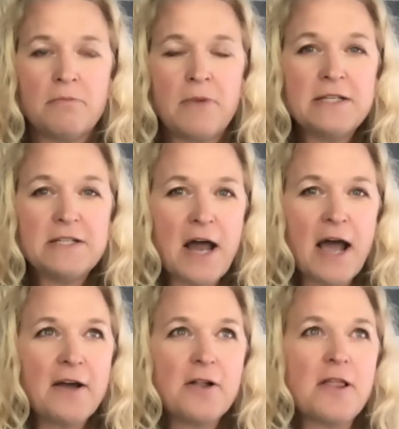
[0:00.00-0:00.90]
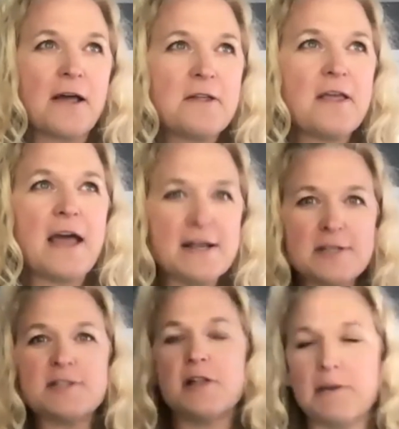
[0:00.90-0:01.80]
My denial
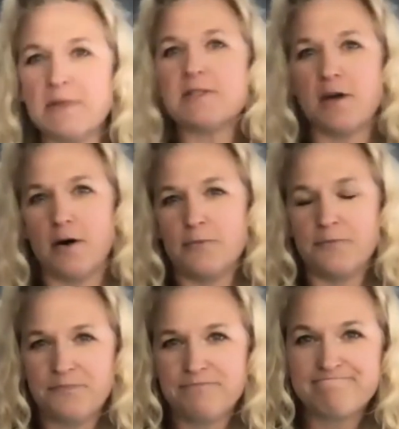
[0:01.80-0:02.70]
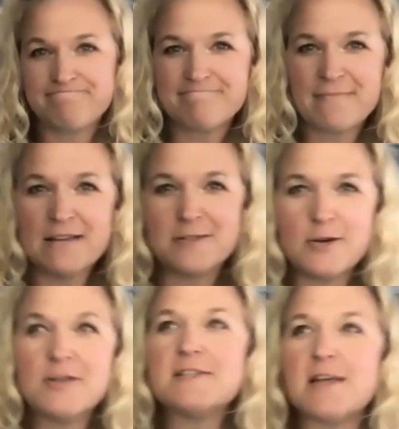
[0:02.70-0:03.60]
has its limits though. As
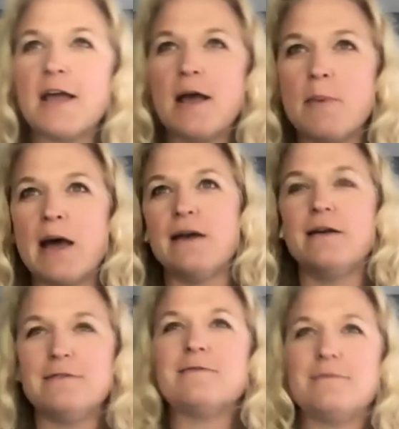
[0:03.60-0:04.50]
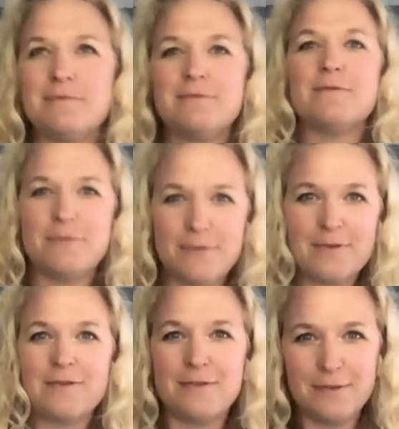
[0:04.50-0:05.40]
good as I am at it,
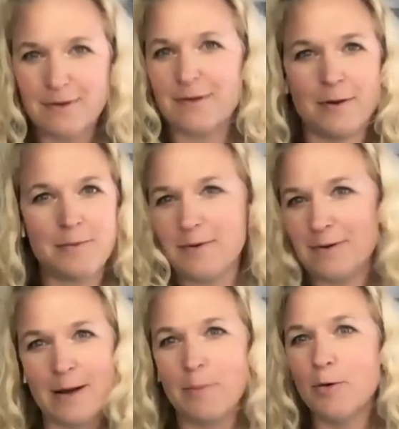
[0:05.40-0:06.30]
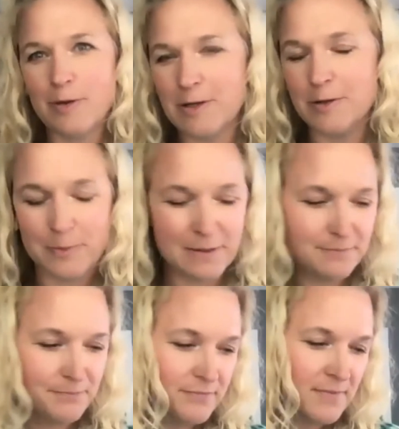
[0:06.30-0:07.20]
I'm only
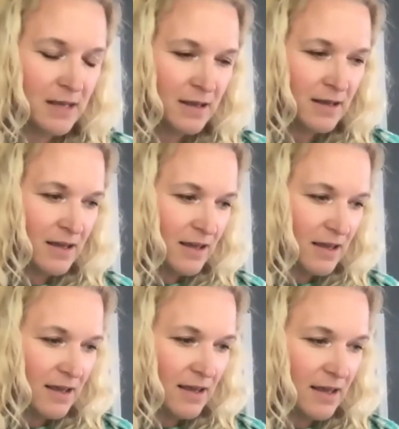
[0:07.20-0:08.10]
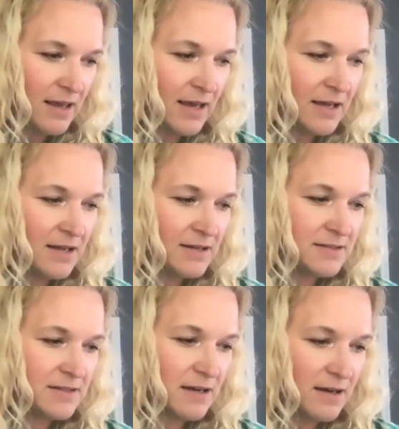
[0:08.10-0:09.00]
human.
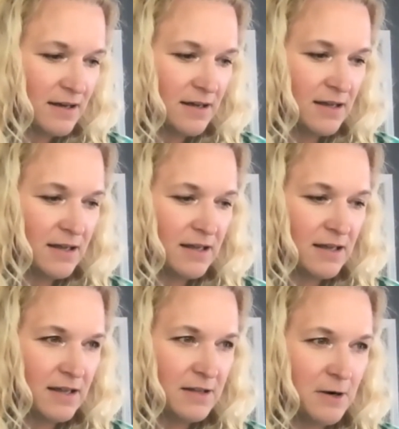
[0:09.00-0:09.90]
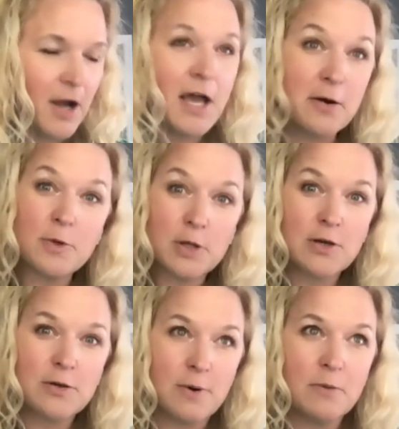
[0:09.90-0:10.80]
And, you know, I had a
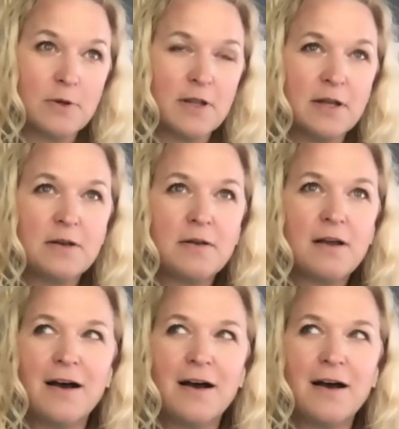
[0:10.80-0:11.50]
really good run with it.